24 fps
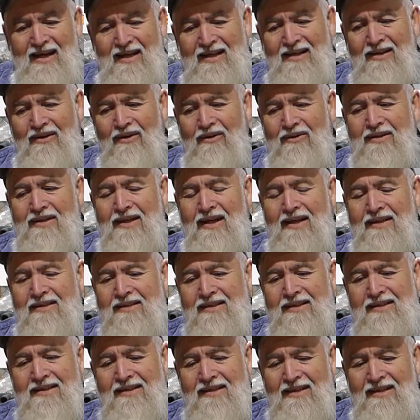lock
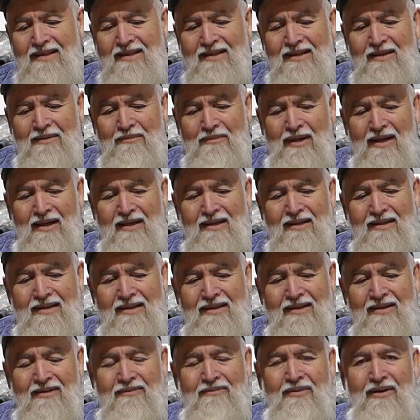nuts. But
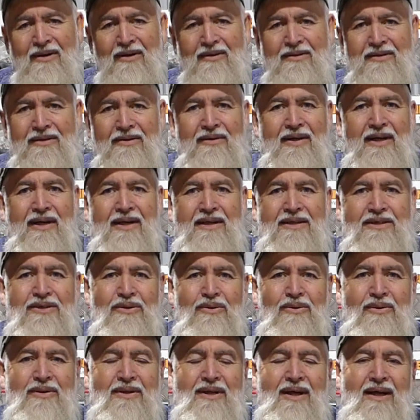look, we're not doing any
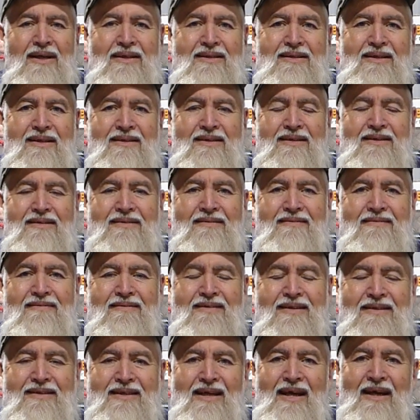shortcuts. That's
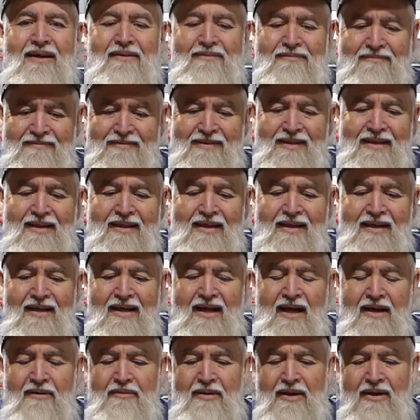just how
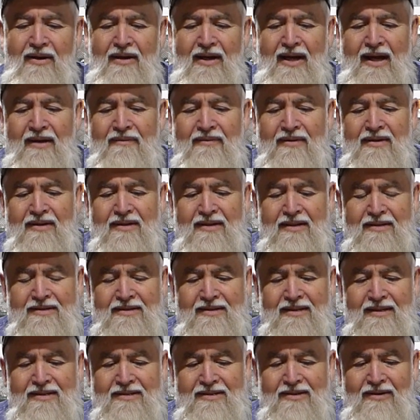we got to have it.
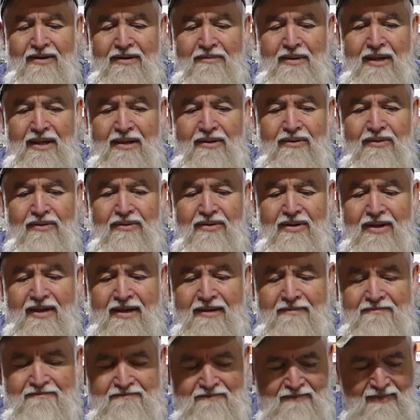It's got to be a good
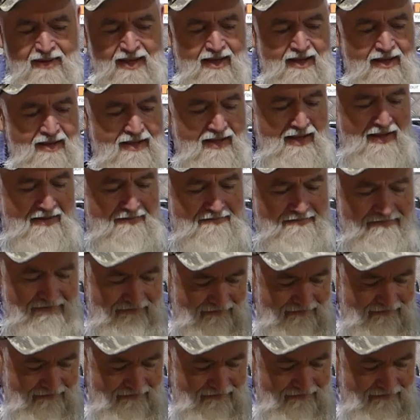thing. Now,